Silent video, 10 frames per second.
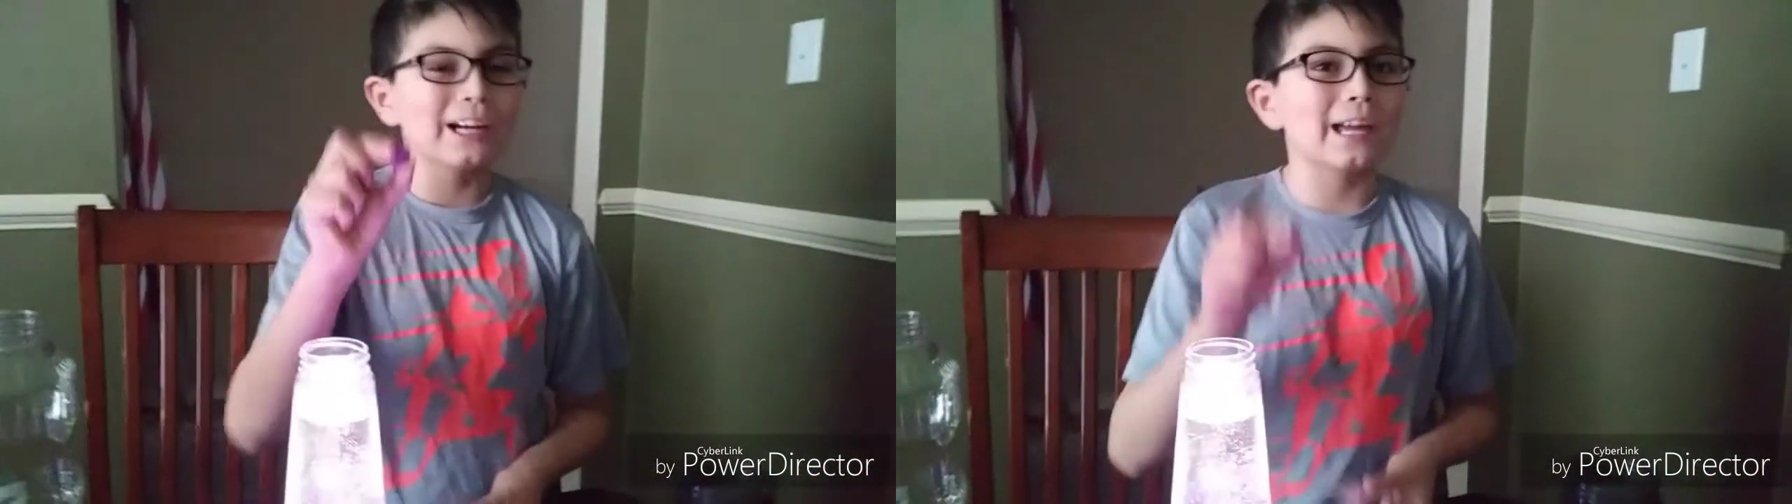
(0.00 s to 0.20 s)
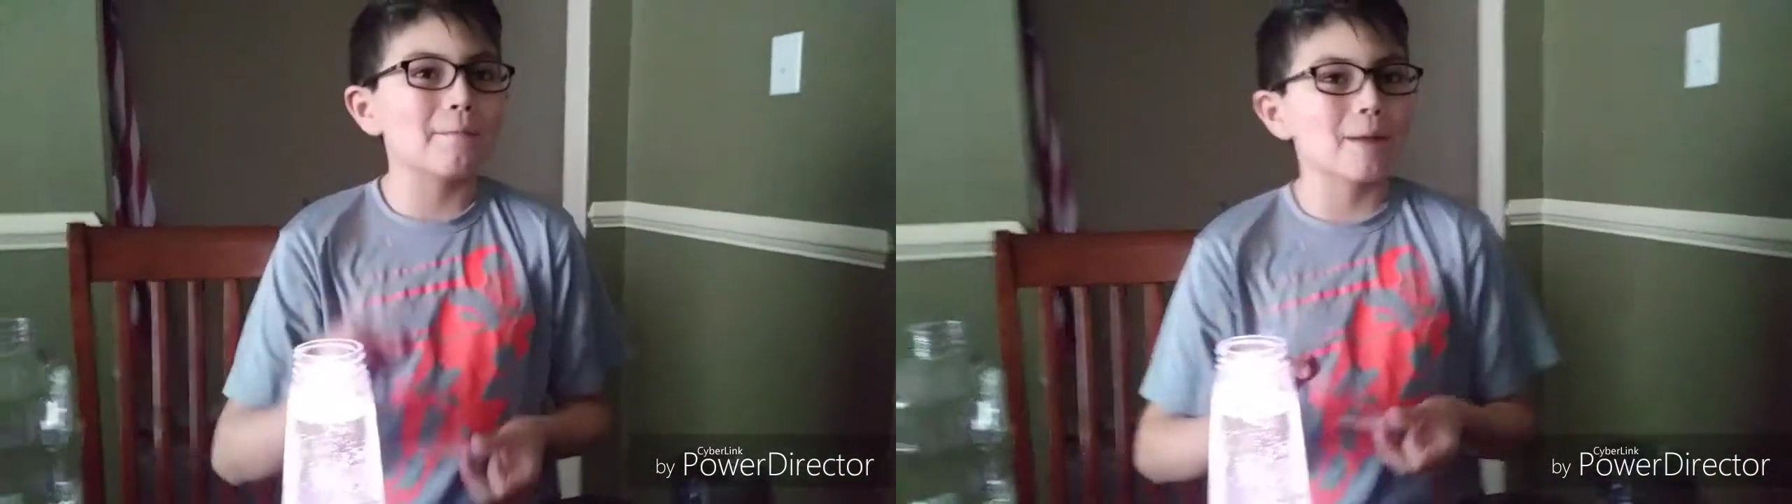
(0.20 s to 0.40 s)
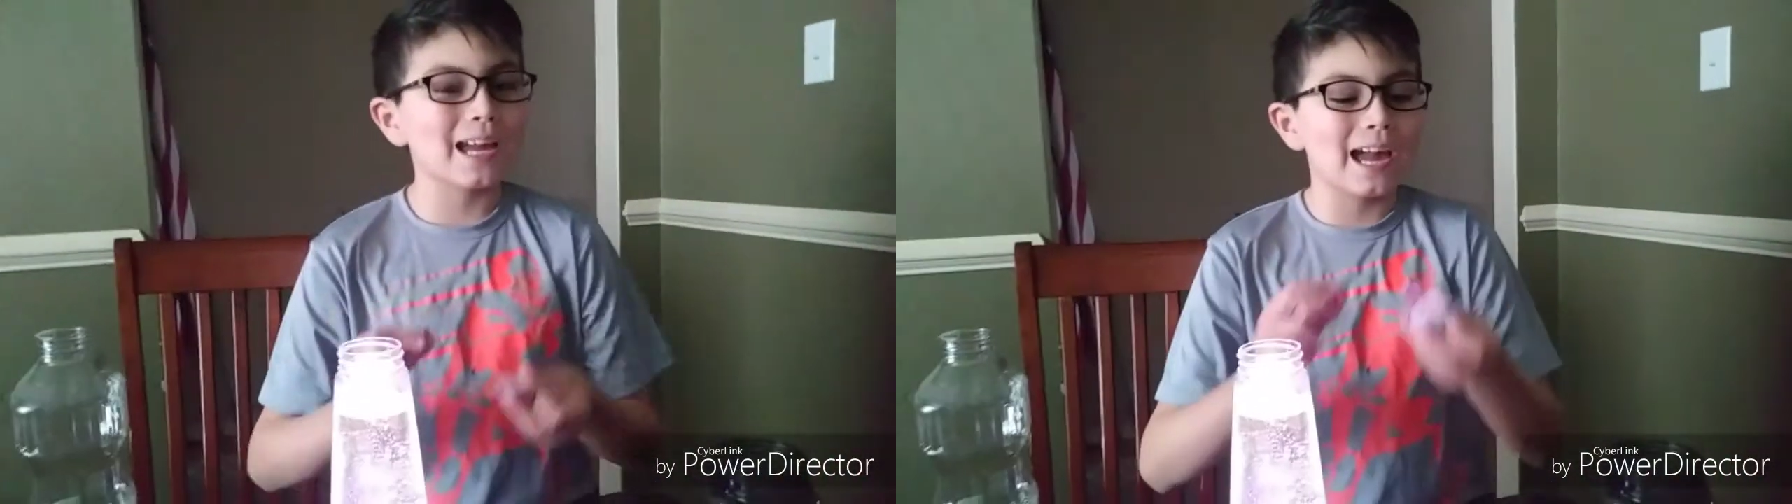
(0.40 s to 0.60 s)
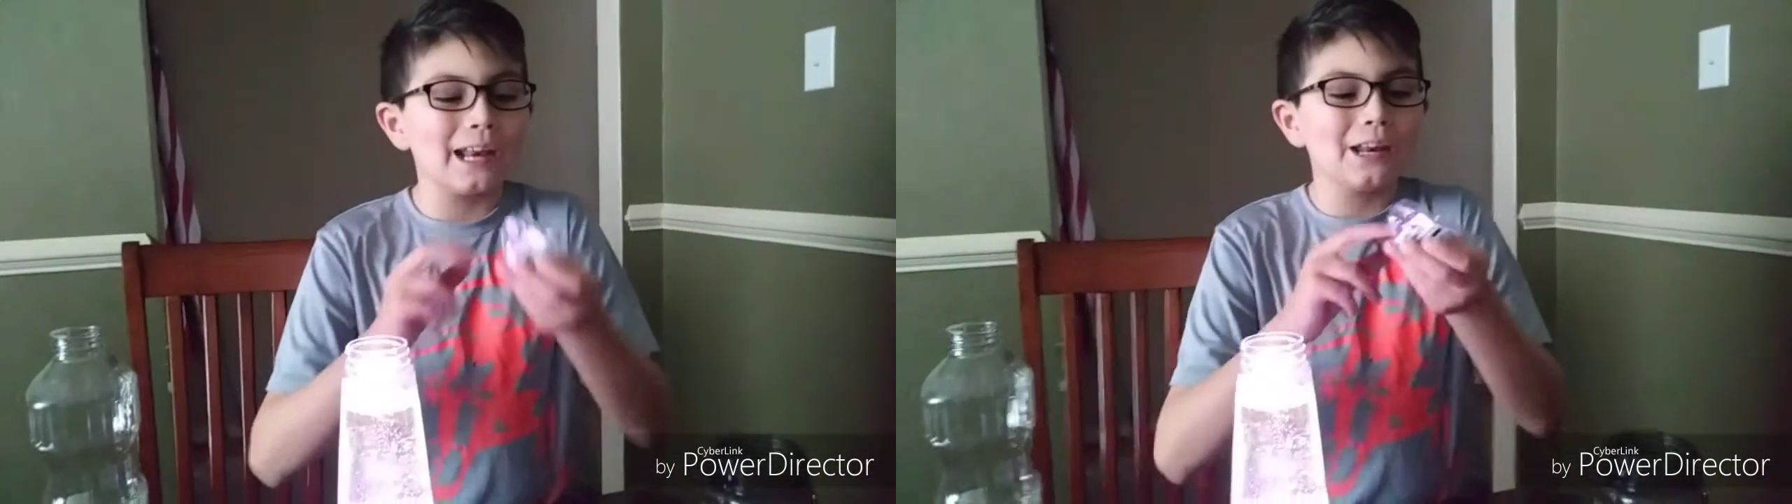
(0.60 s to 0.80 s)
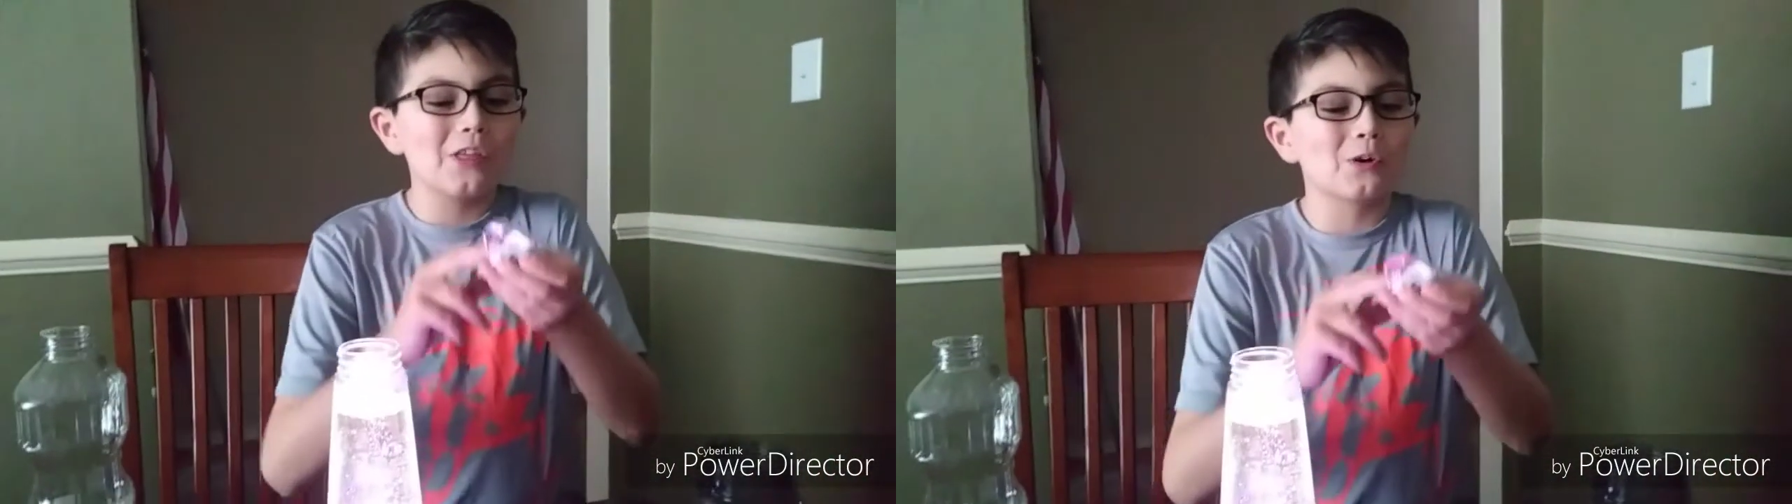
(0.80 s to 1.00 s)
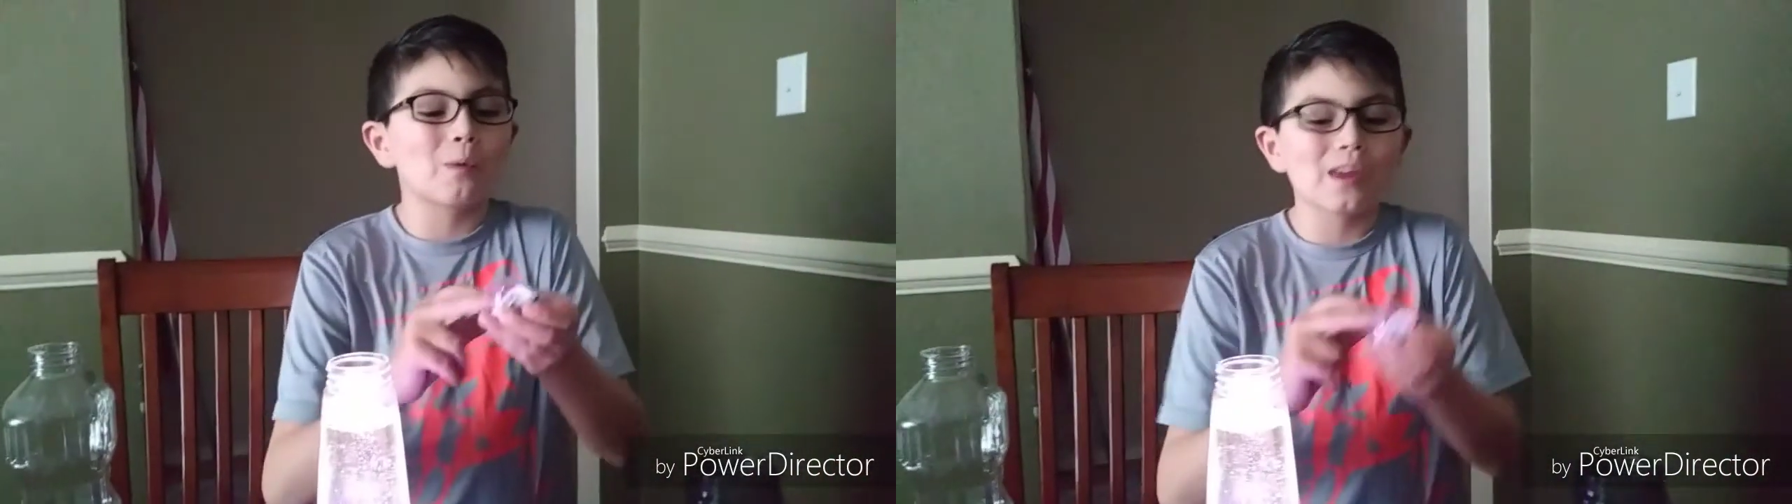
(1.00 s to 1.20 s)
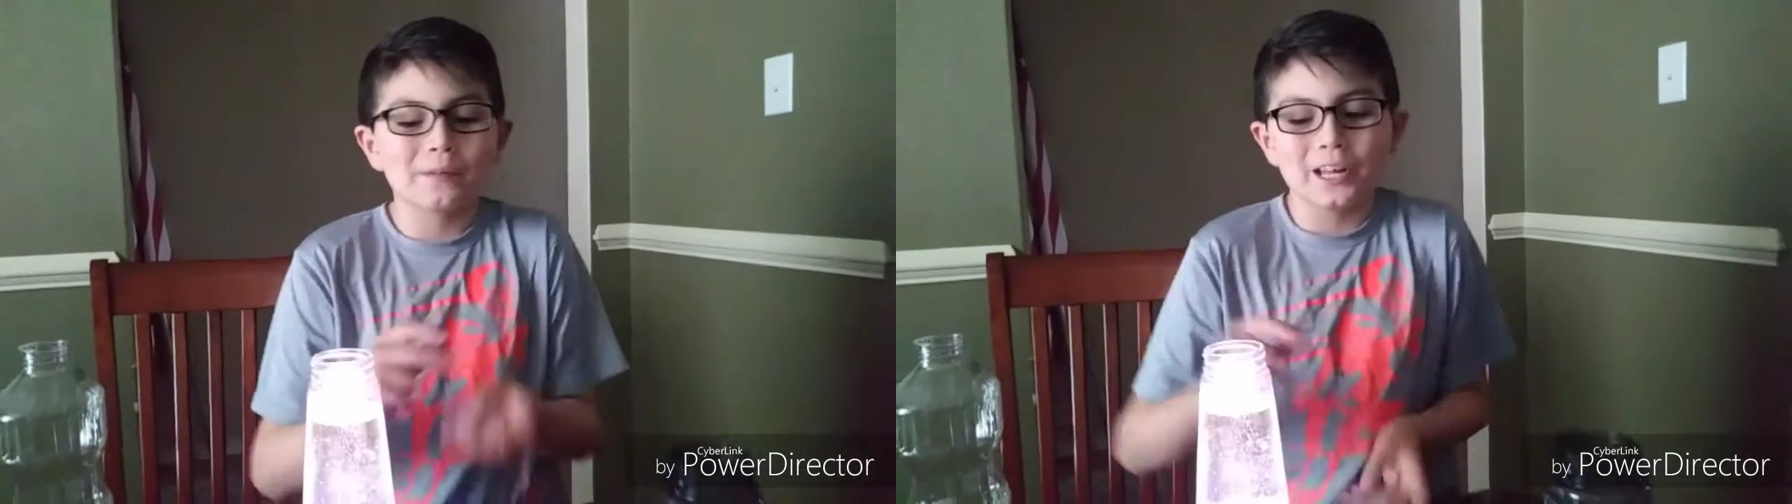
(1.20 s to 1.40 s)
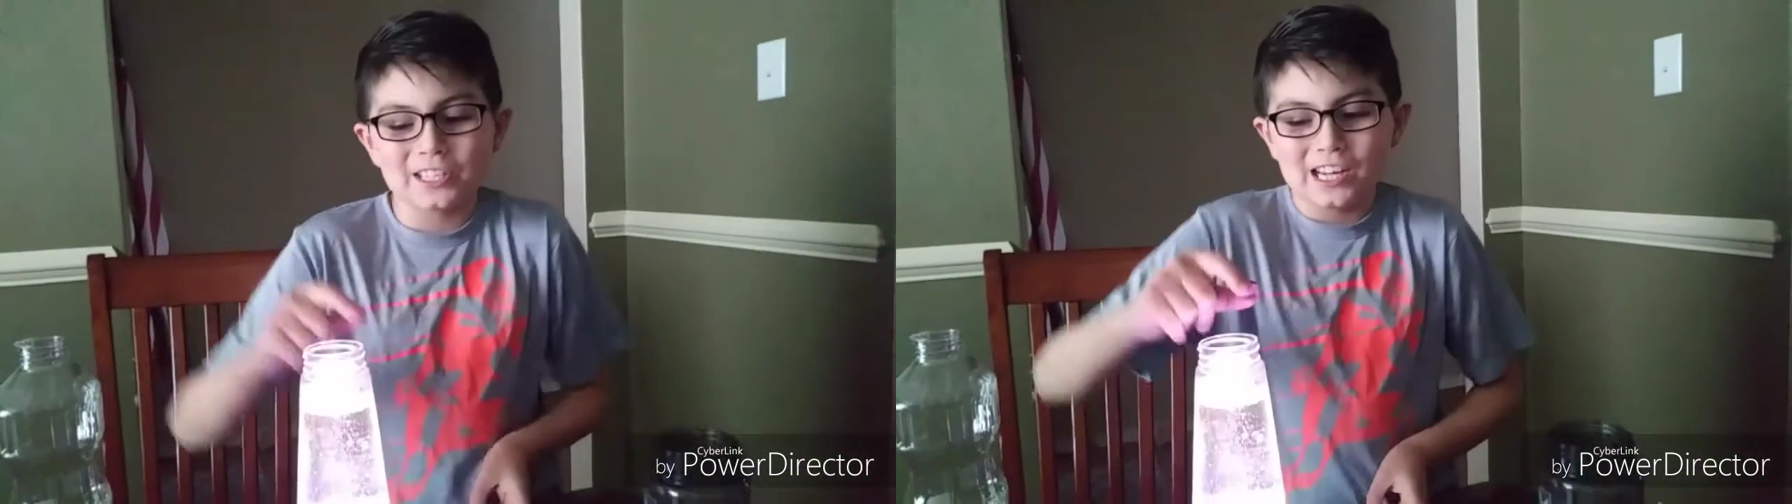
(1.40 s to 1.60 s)
and I might add another one
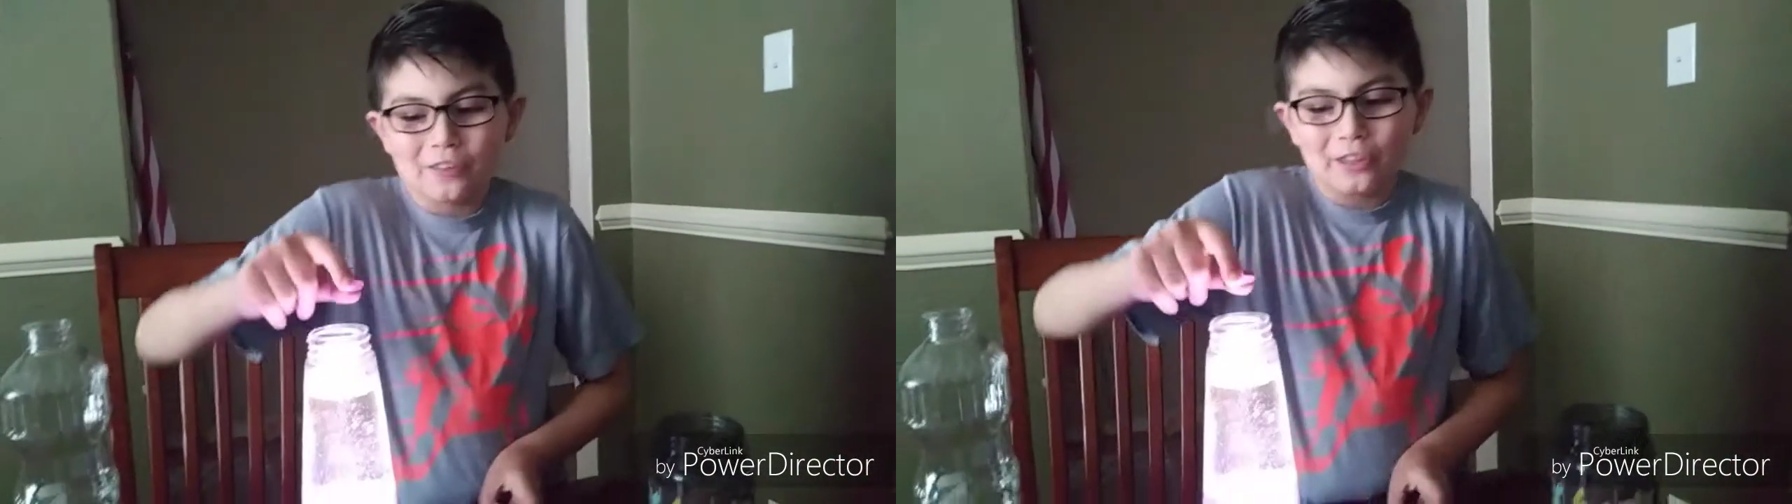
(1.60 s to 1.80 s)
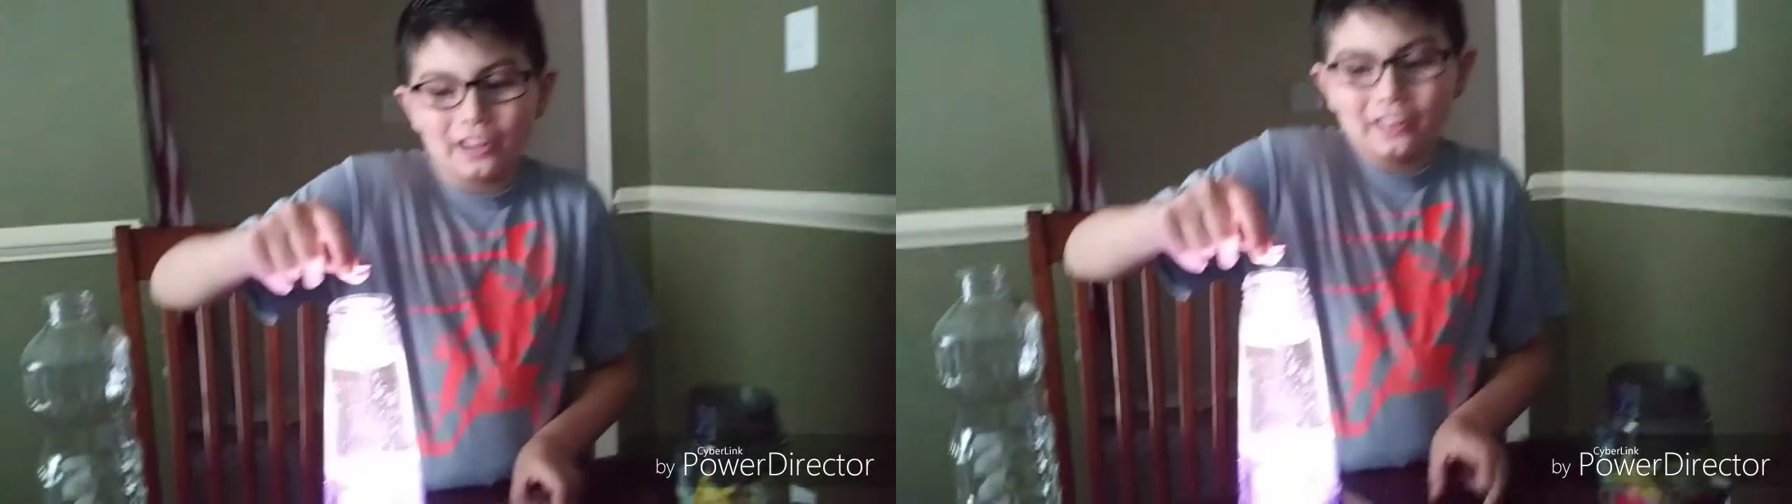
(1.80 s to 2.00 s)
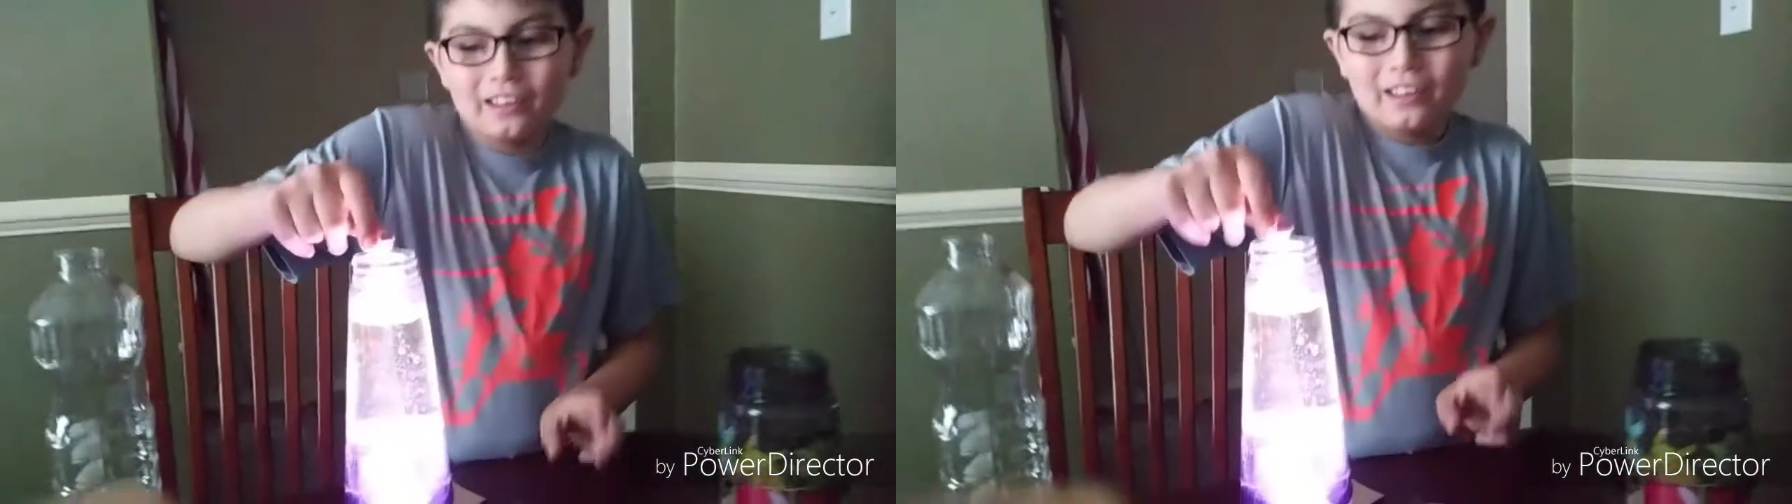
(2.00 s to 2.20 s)
if it does nothing.